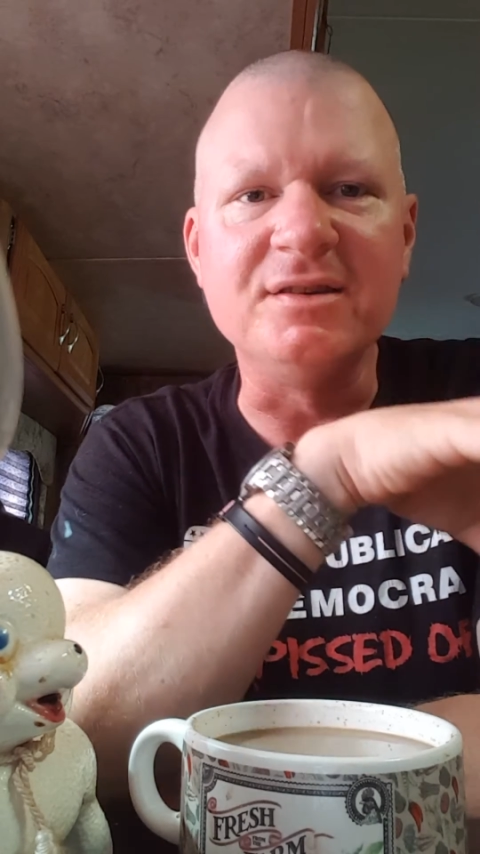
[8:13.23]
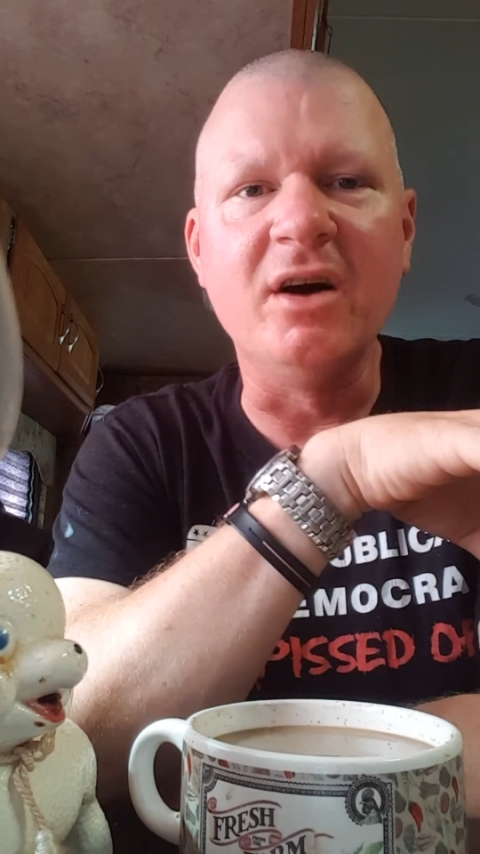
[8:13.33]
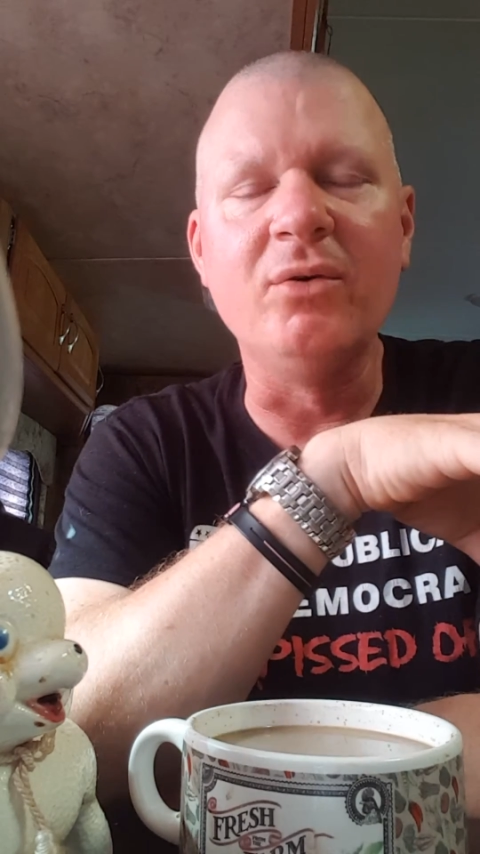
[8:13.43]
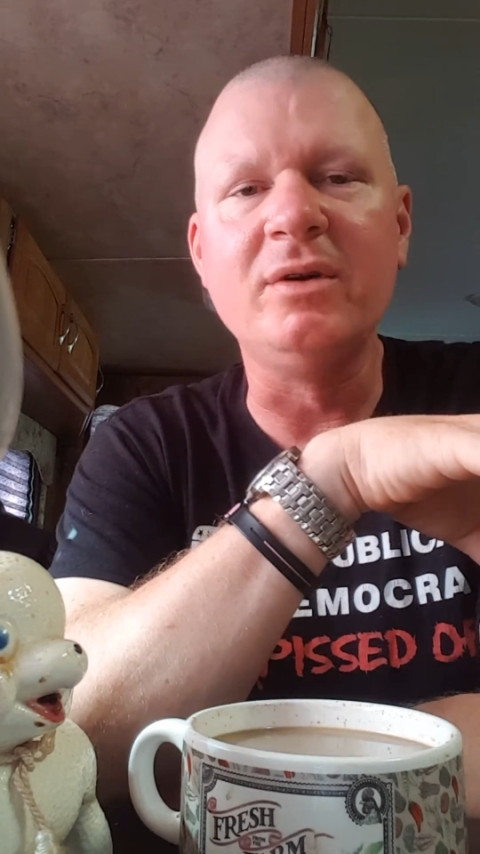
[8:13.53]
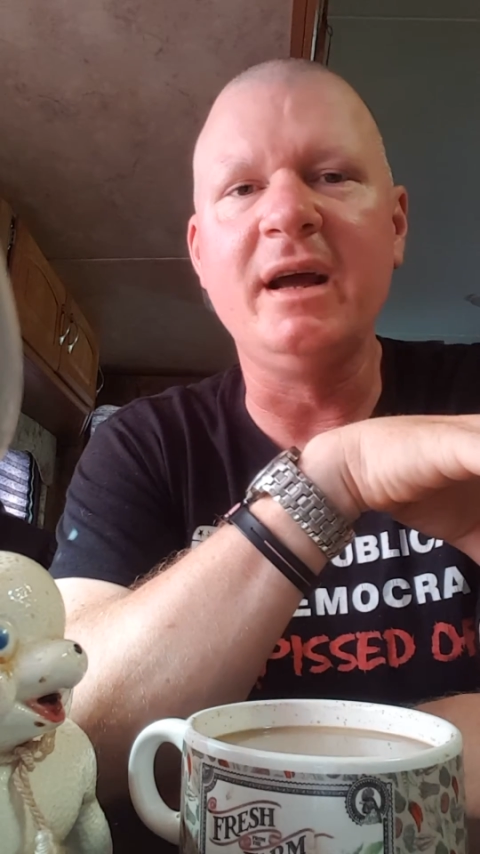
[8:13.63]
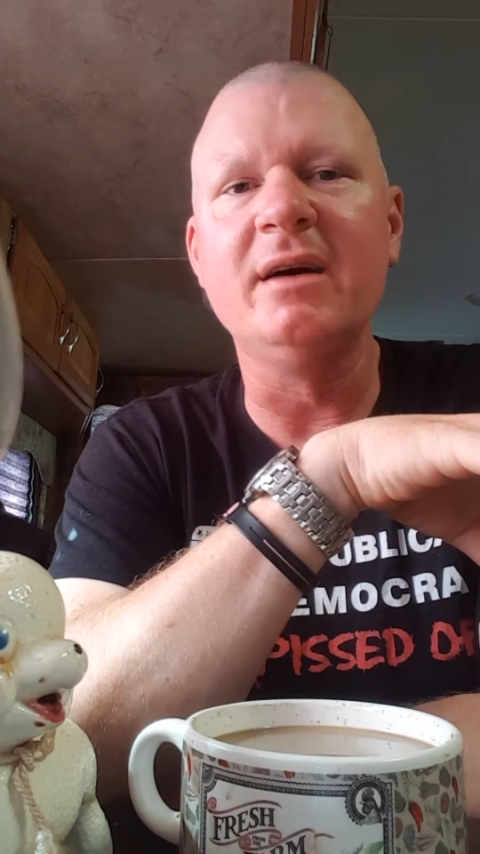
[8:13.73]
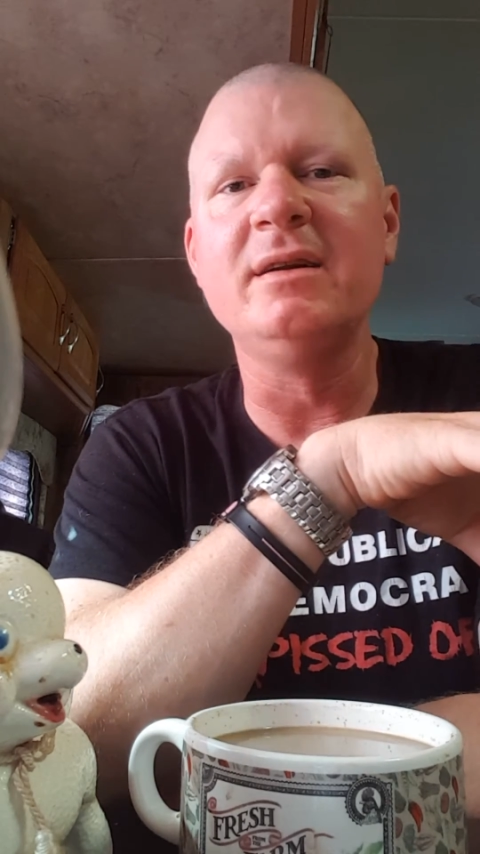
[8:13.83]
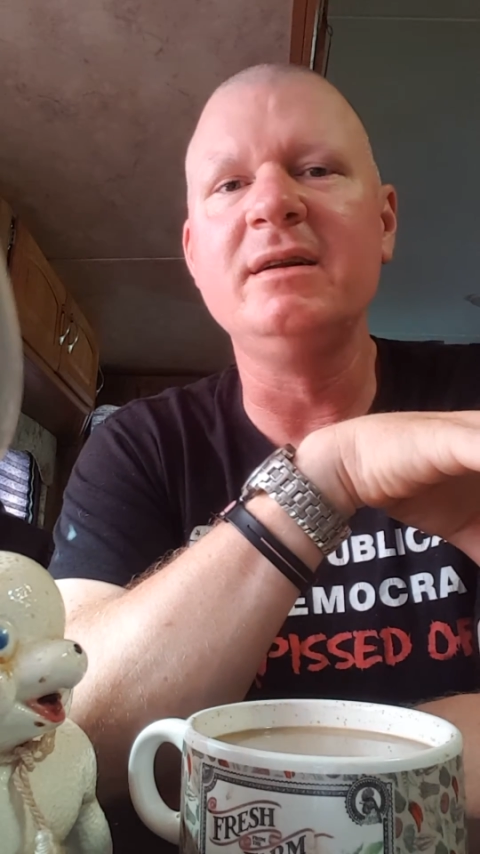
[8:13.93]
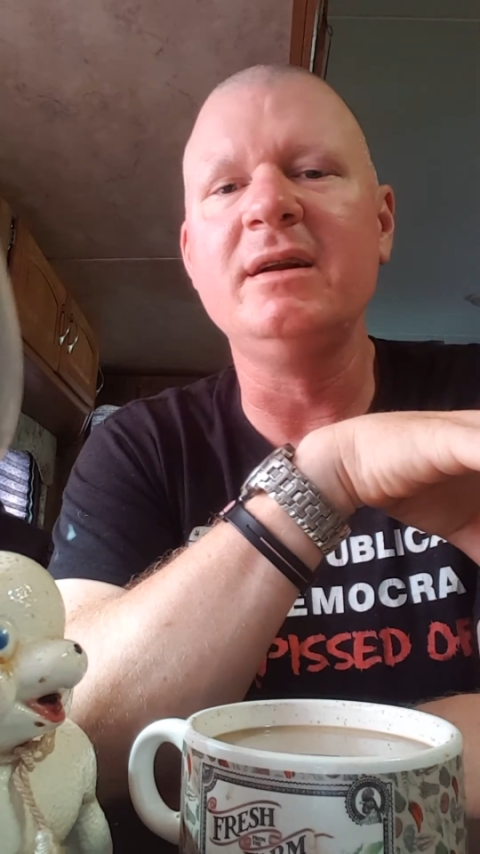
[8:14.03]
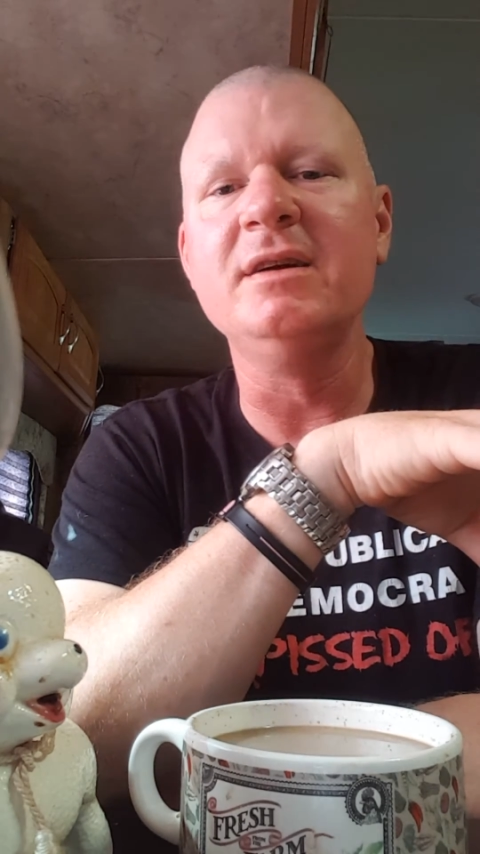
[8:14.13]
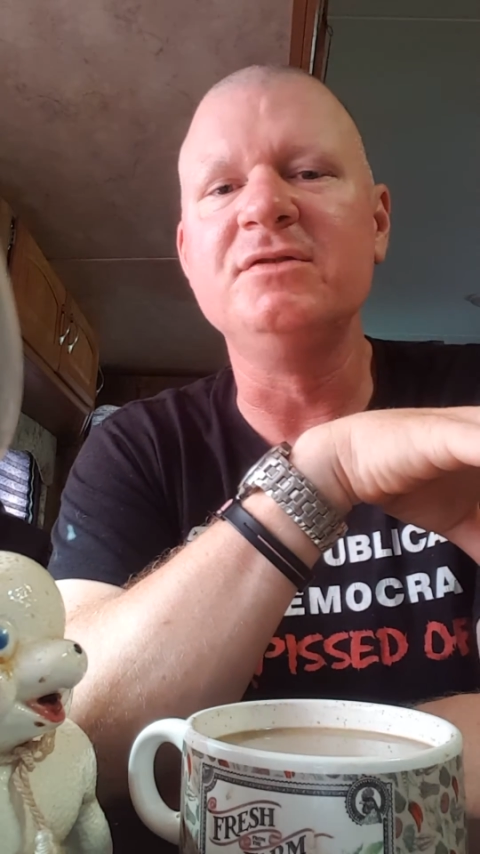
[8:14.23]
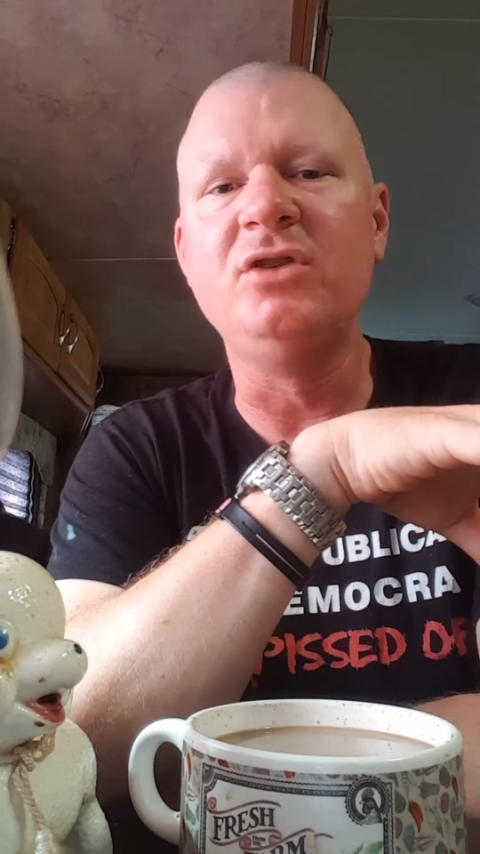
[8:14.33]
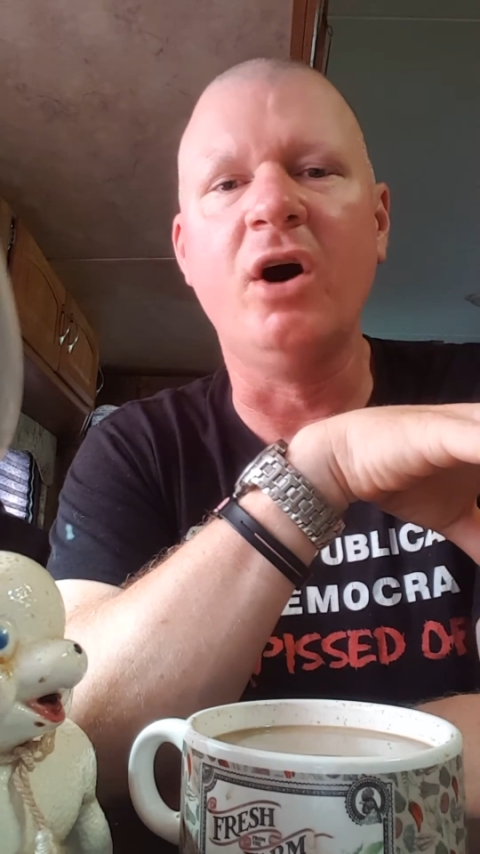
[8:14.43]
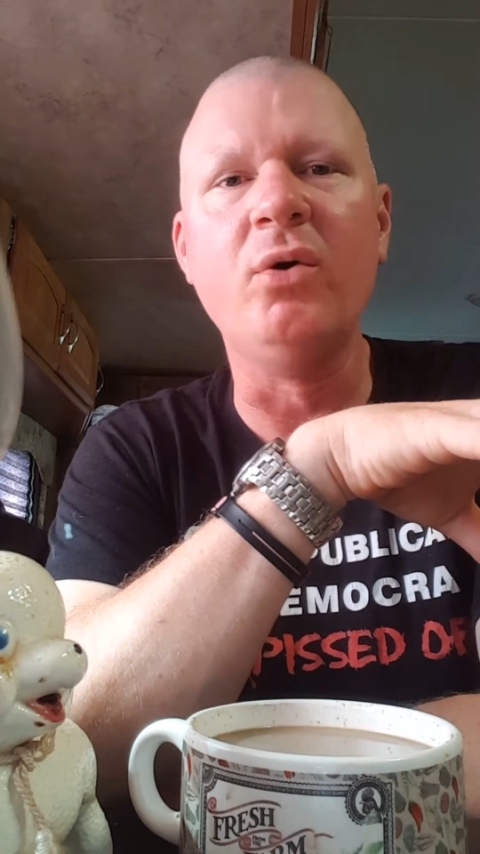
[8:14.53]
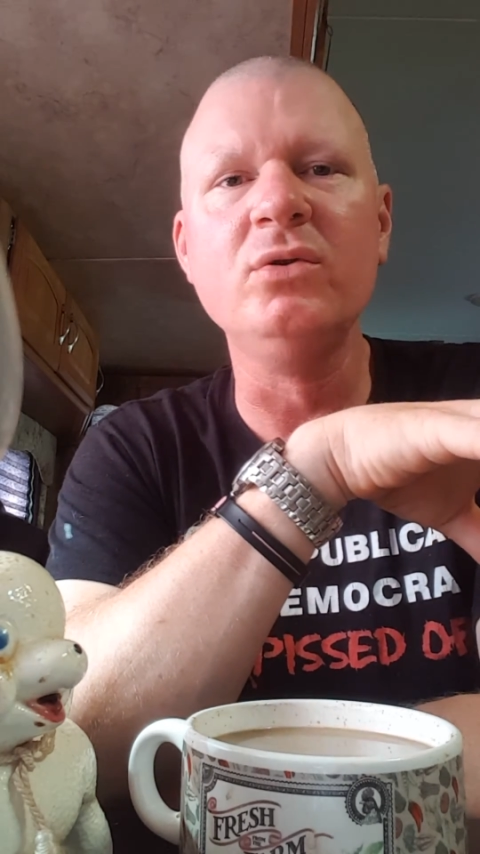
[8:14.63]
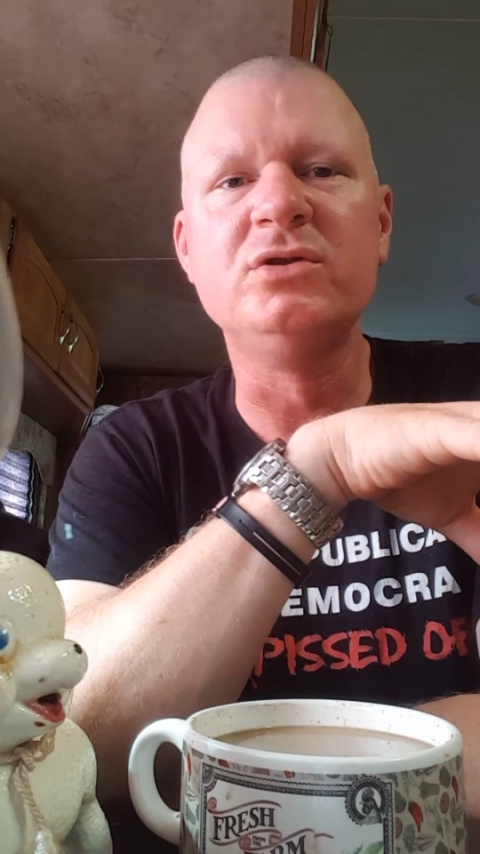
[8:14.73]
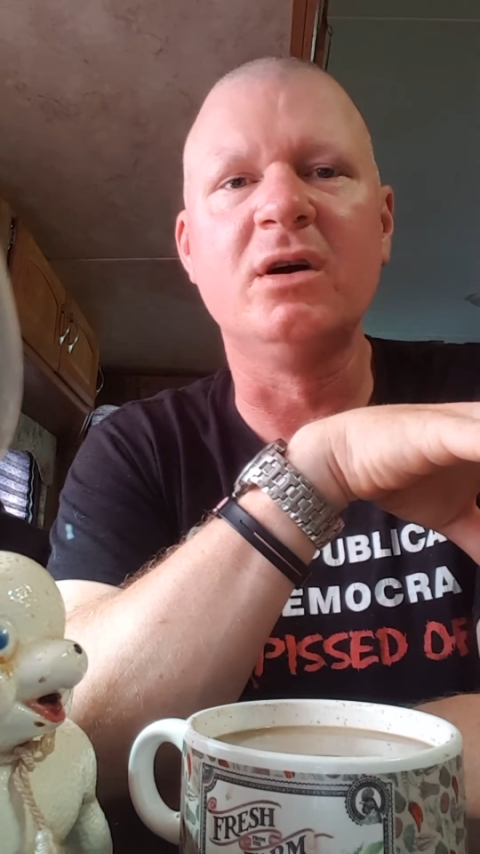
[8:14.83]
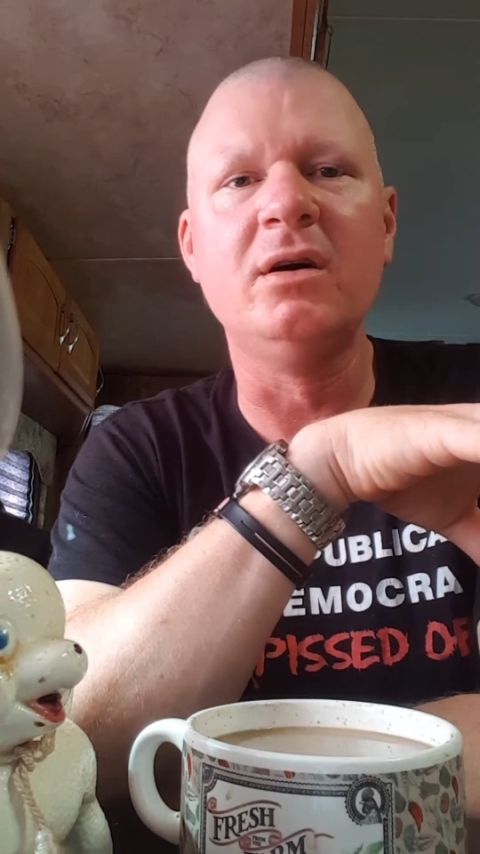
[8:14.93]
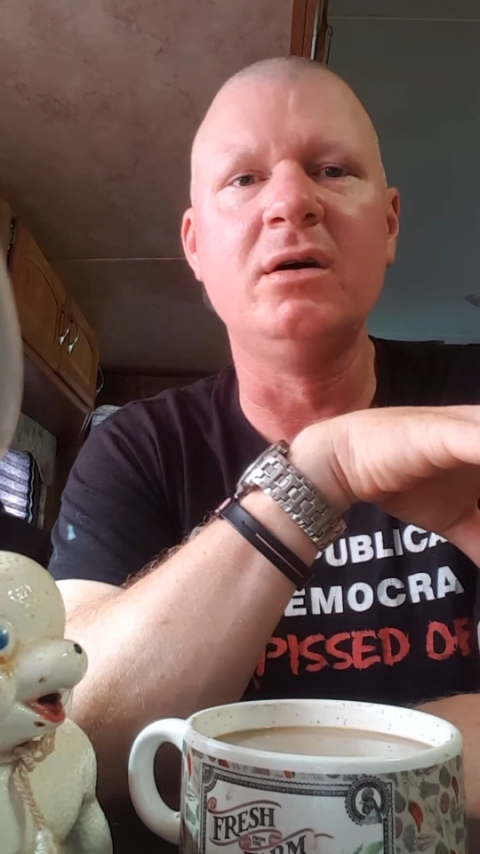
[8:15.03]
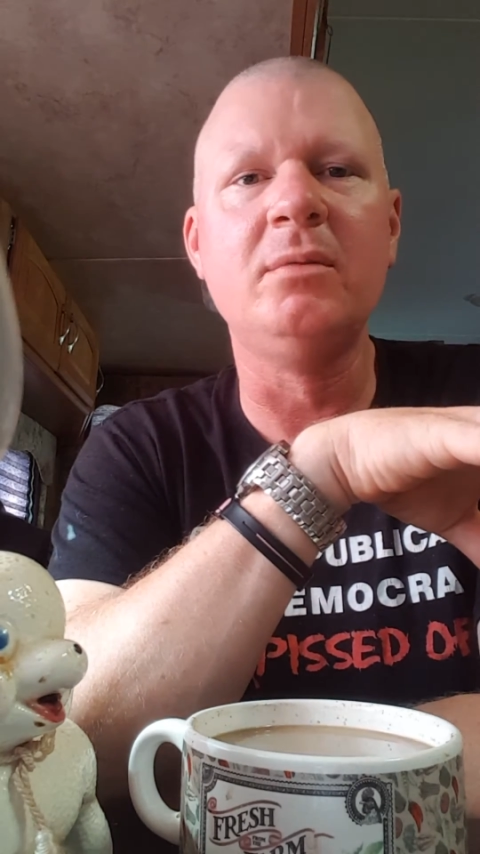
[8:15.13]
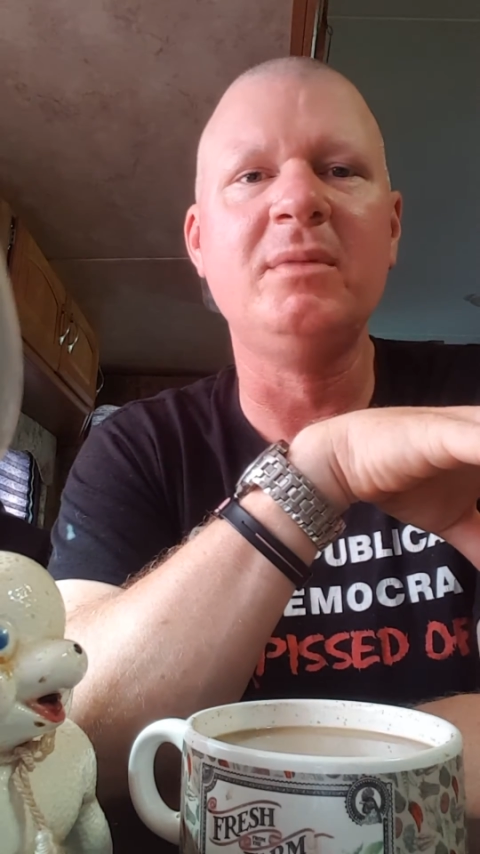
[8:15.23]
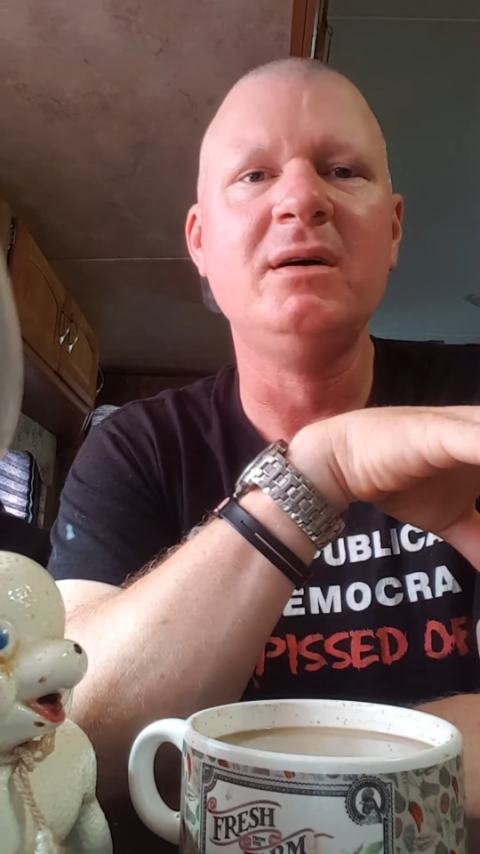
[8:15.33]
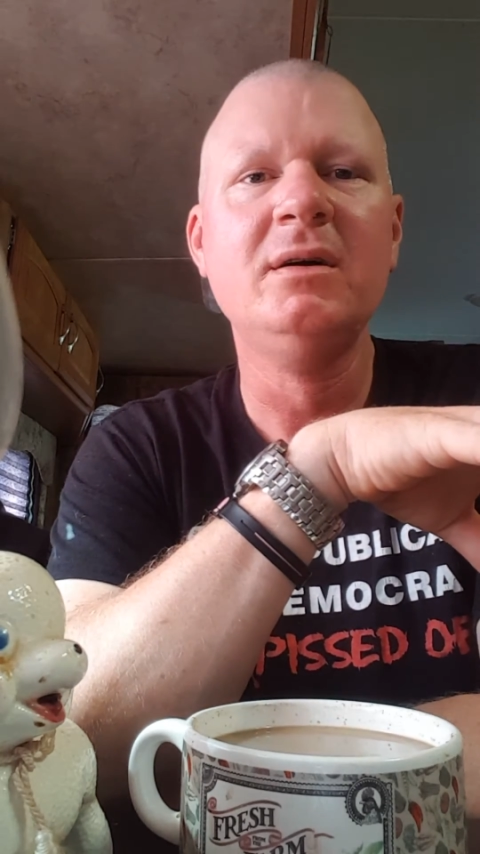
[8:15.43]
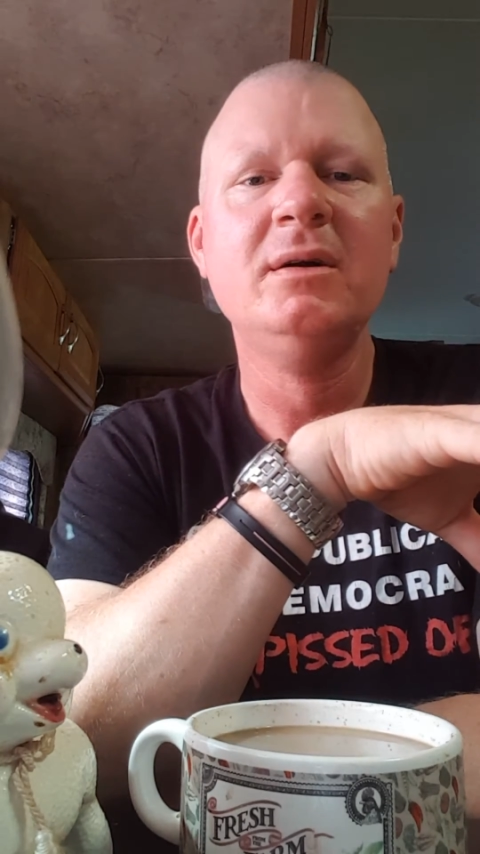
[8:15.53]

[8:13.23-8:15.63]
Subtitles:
gone down into this doldrum